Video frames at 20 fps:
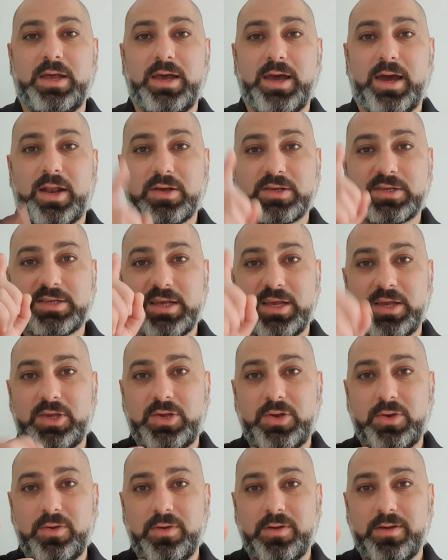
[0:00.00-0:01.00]
and I'll see
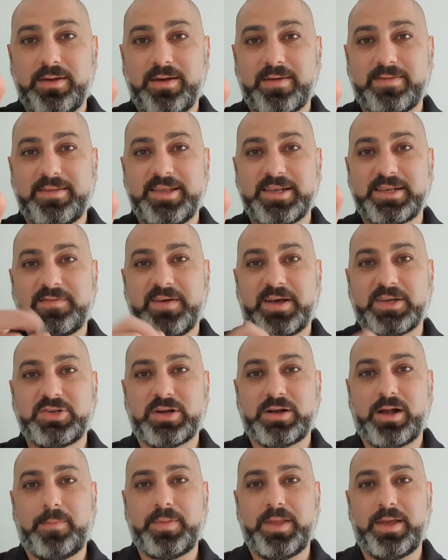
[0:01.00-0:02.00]
you at the next
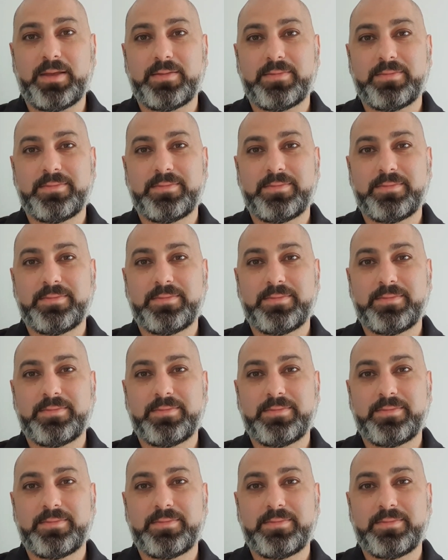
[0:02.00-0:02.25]
FastTrack update.